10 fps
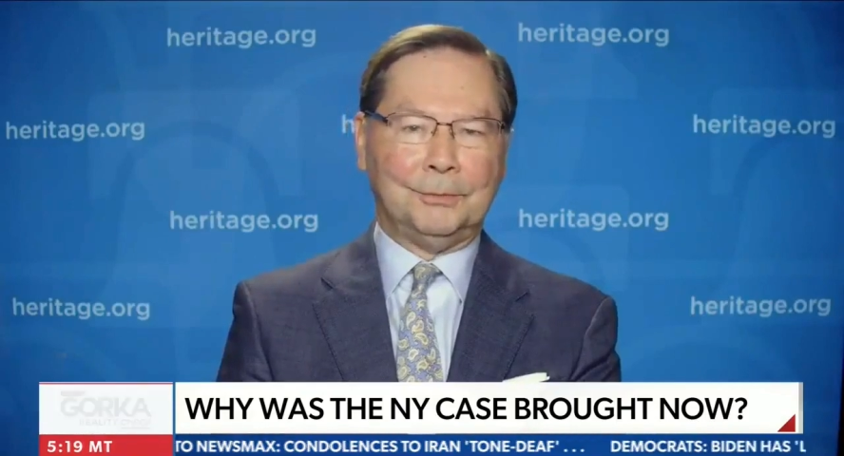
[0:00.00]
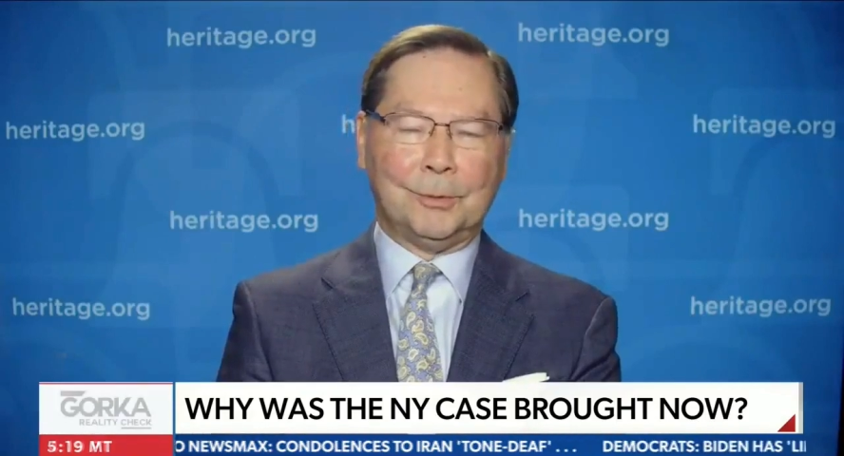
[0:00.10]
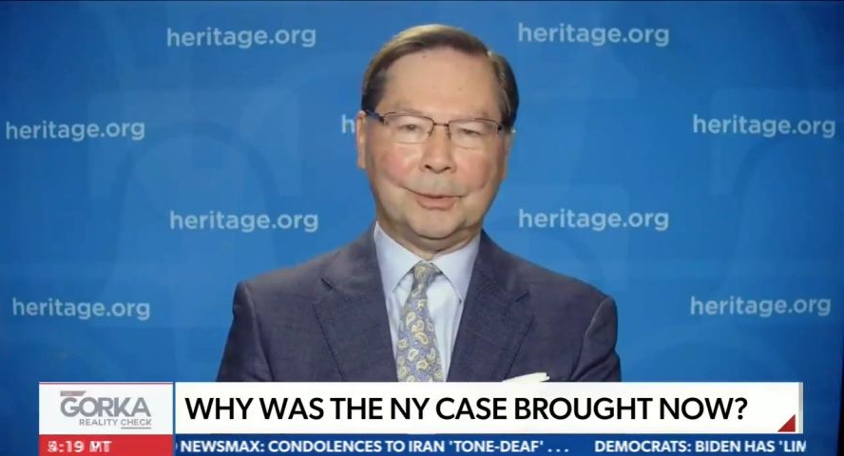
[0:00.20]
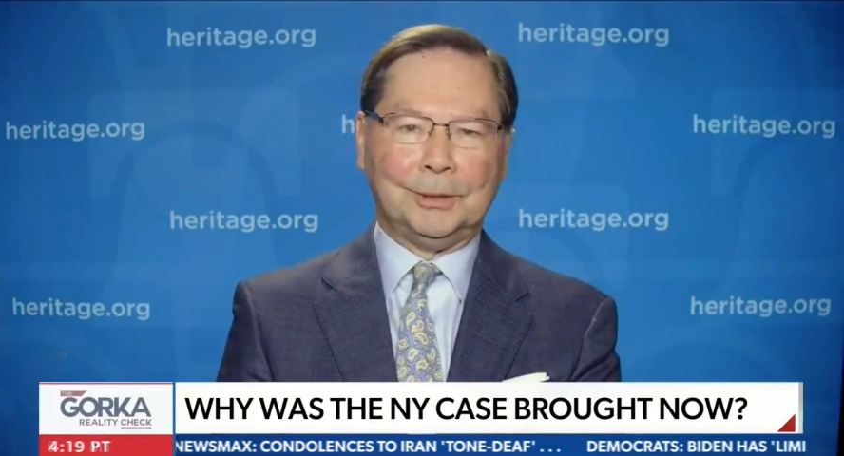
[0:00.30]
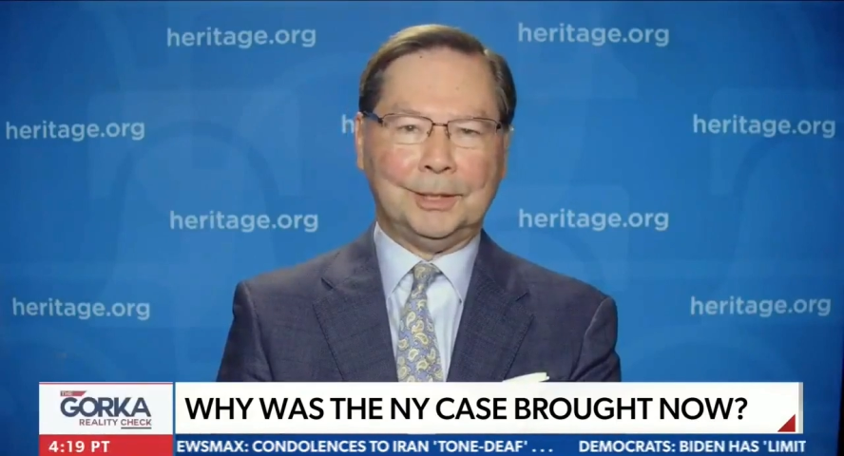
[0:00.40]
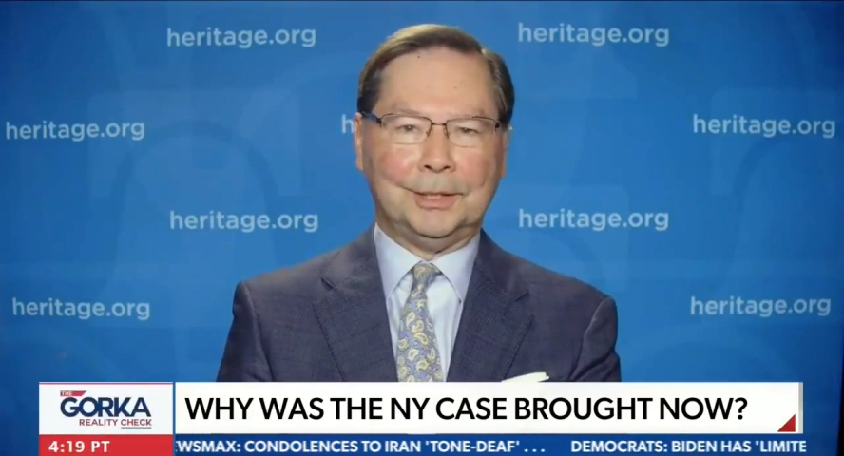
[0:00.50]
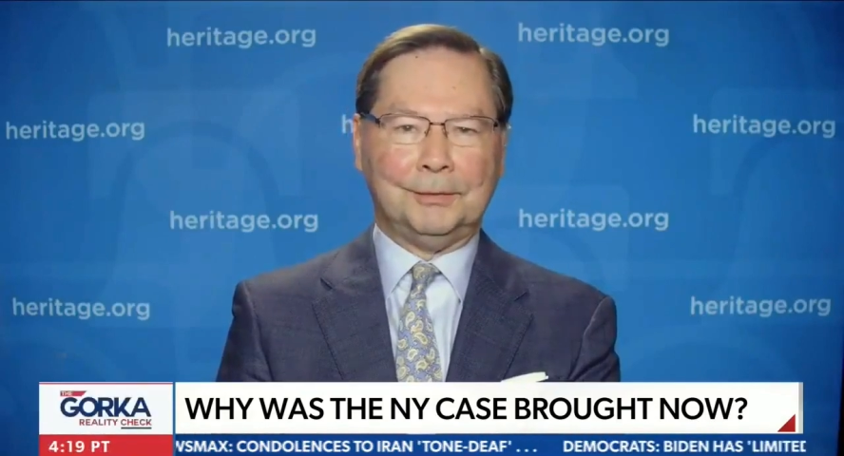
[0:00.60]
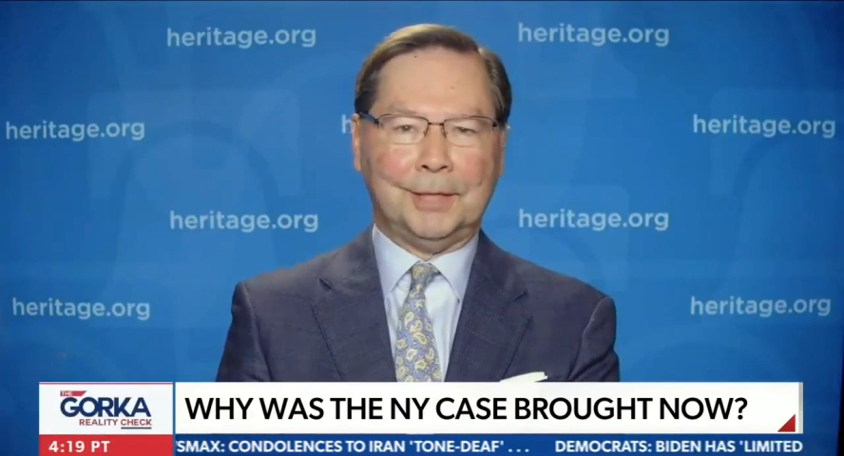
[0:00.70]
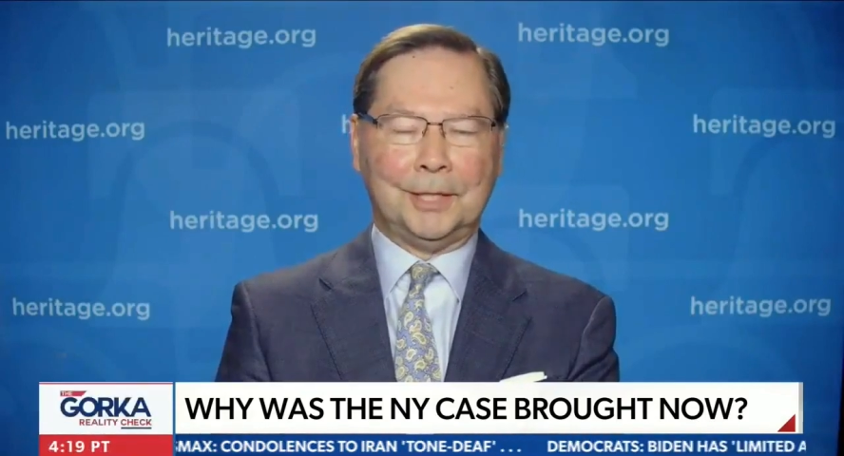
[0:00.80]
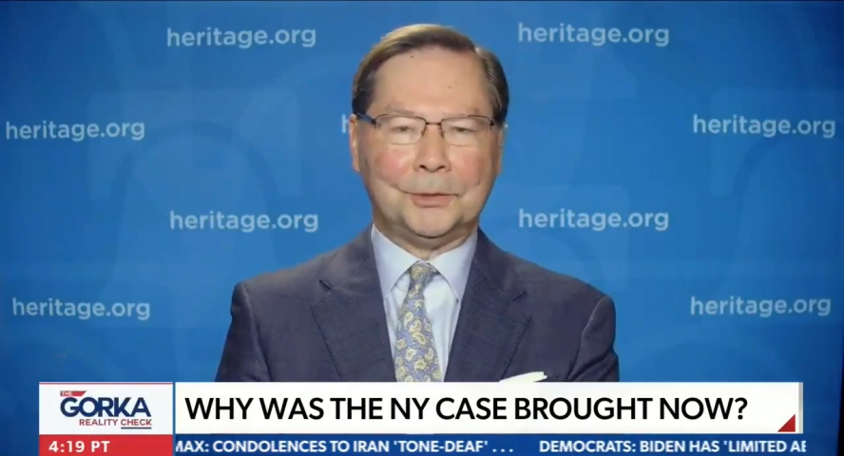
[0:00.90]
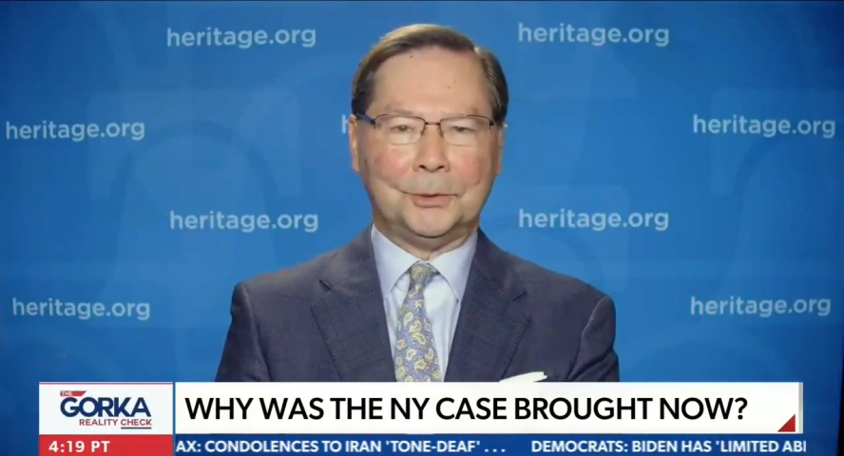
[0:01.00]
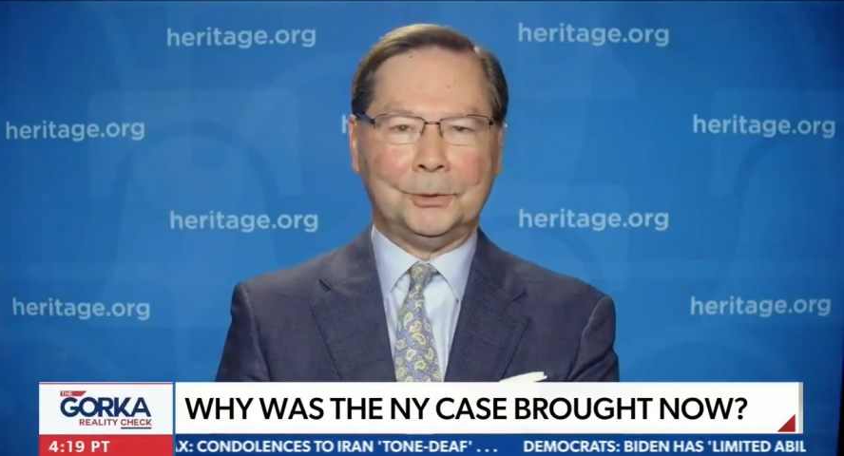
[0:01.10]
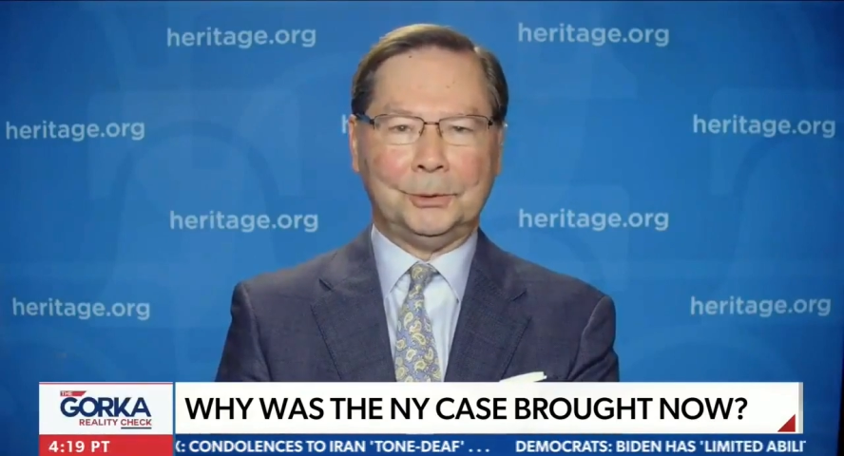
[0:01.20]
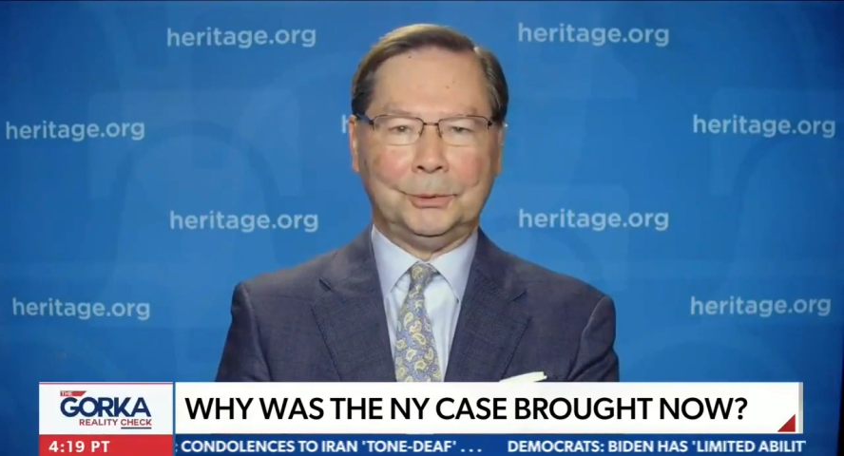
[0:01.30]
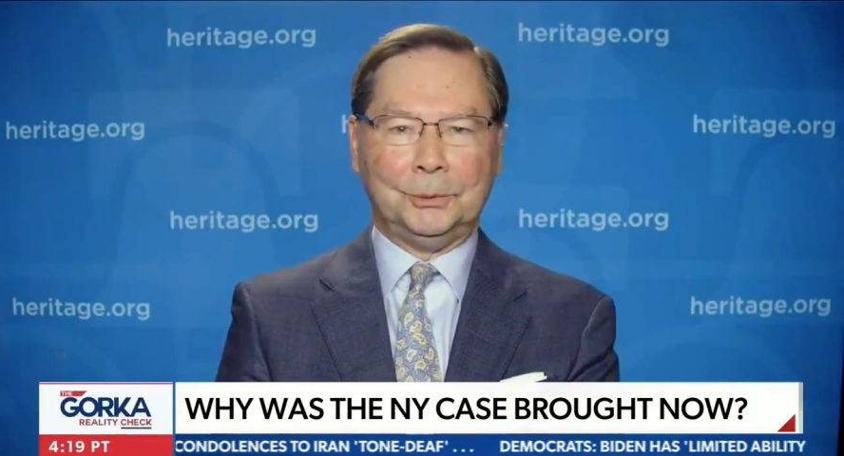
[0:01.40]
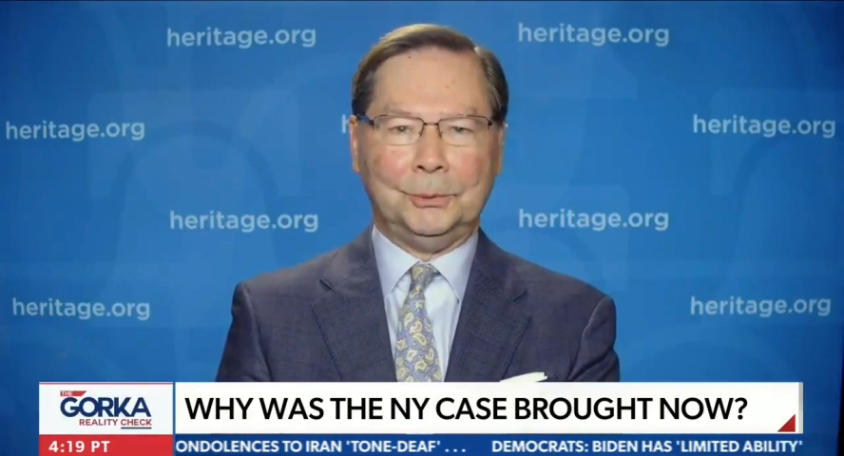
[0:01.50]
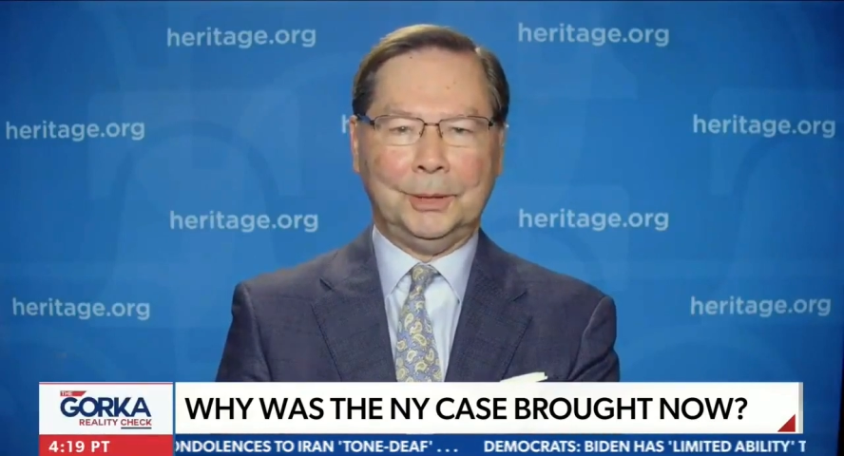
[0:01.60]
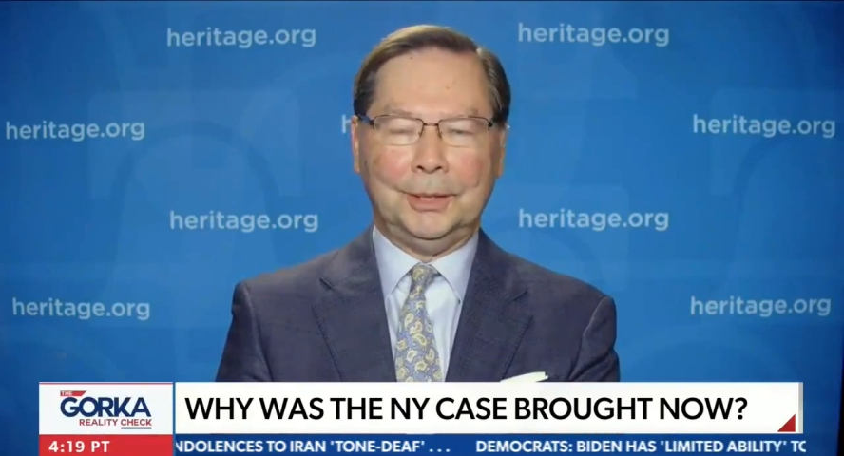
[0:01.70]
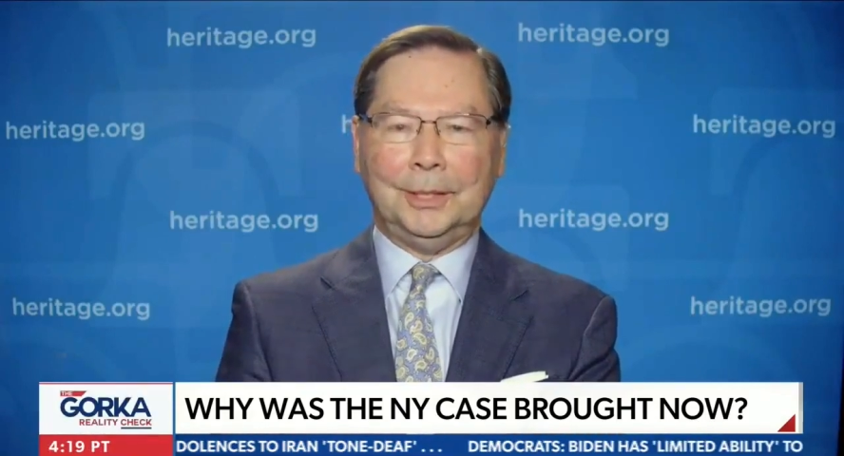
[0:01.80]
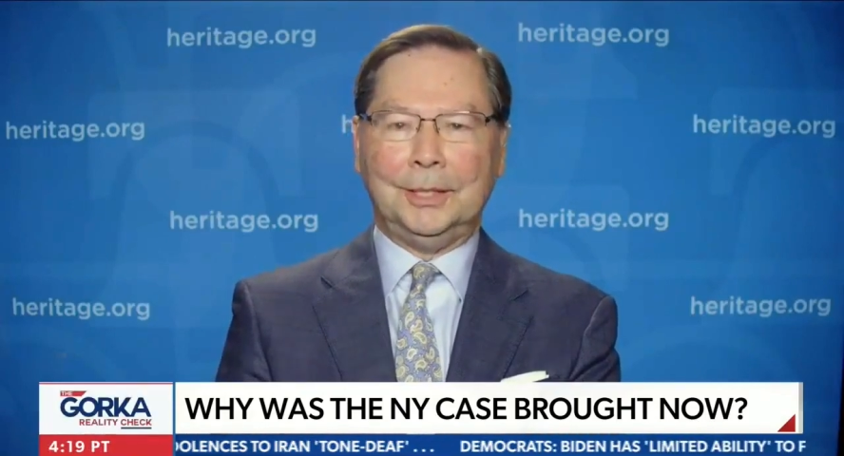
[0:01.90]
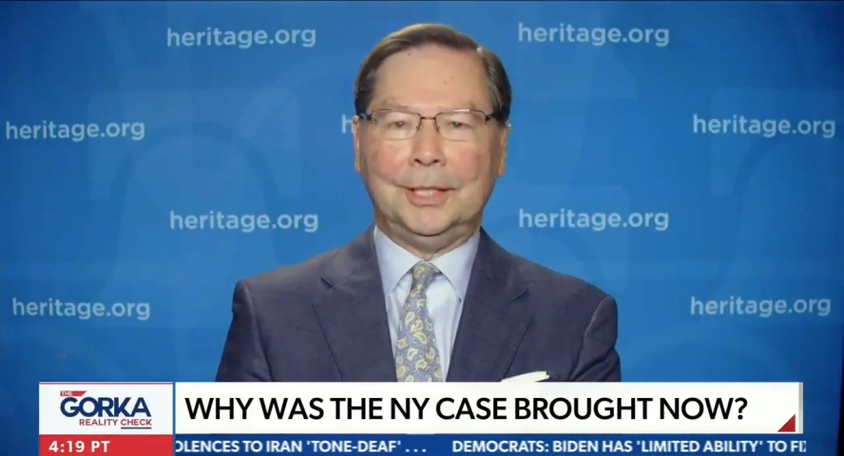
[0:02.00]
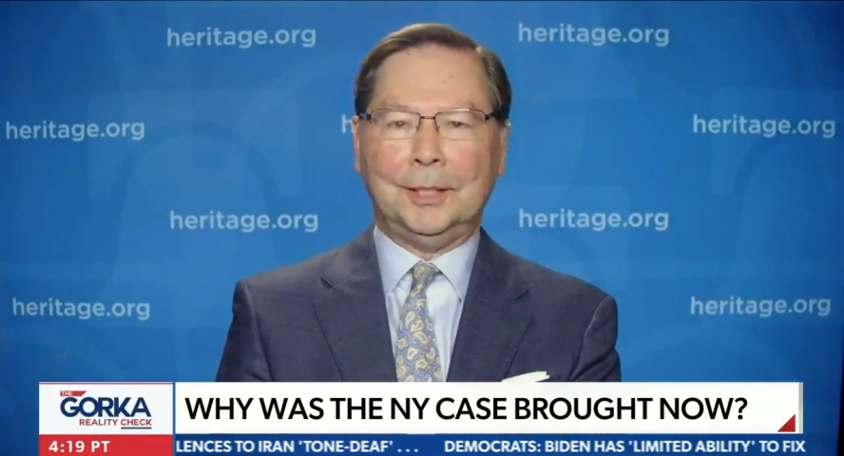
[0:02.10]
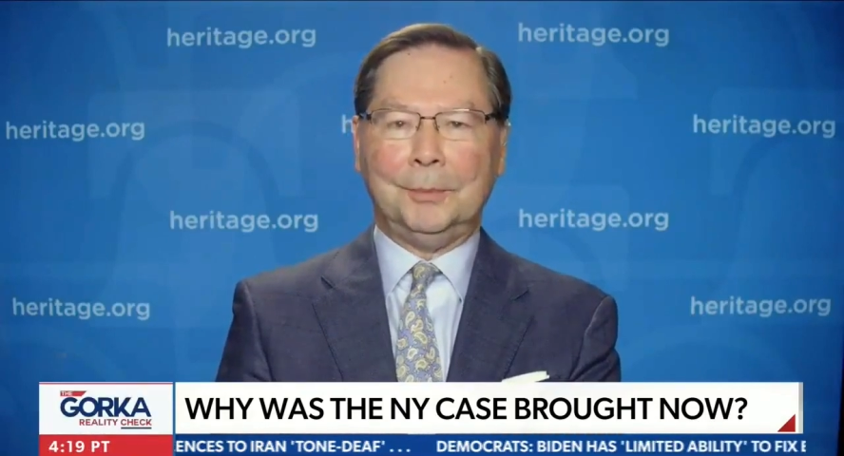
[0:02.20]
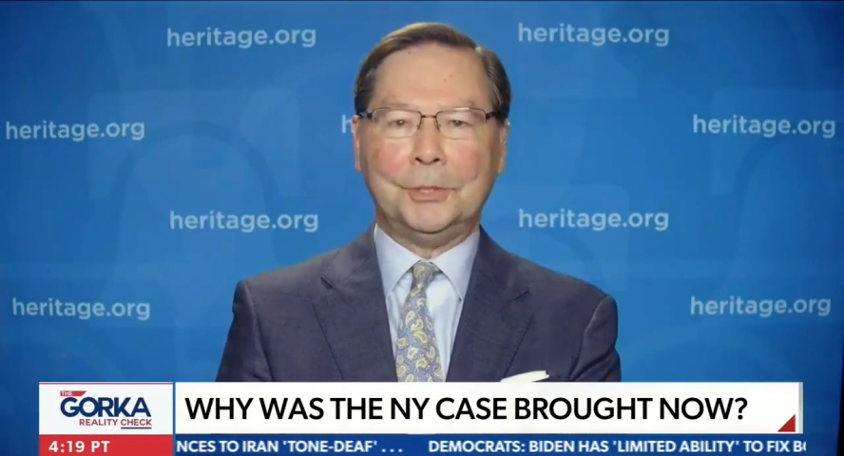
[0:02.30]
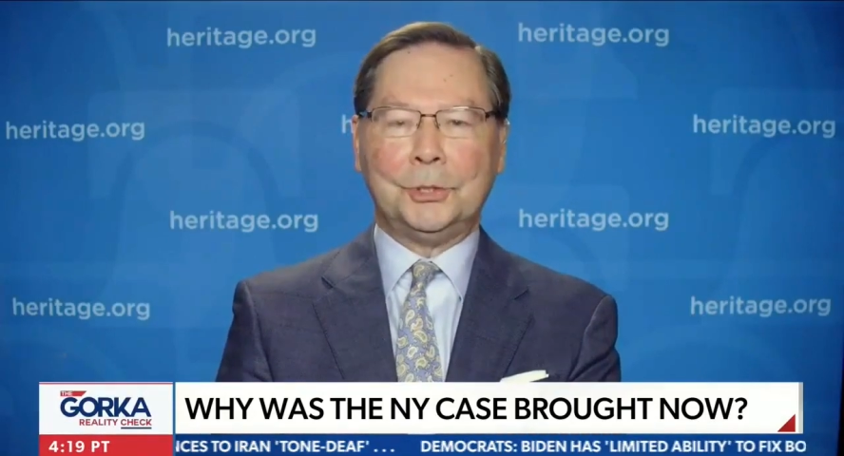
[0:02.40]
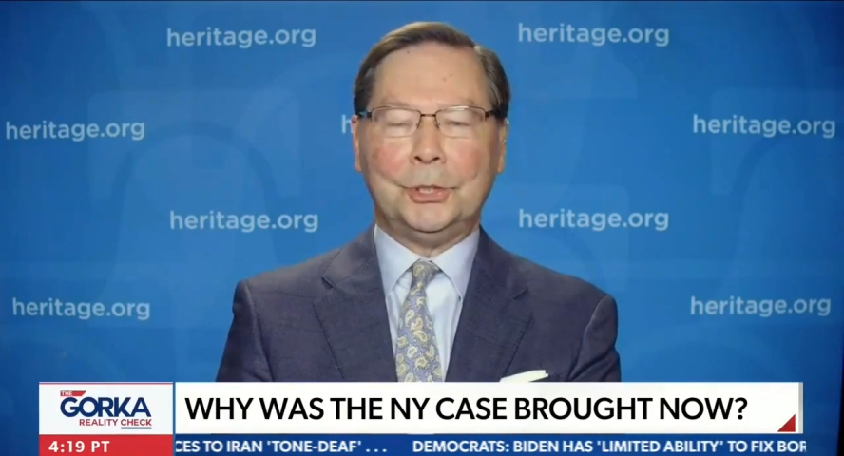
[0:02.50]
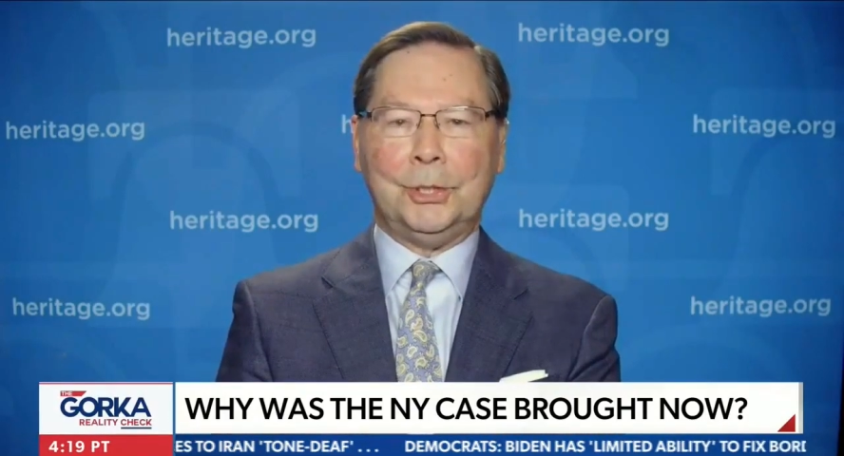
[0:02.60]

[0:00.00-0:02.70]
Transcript: former legal advisor to uh, Mr.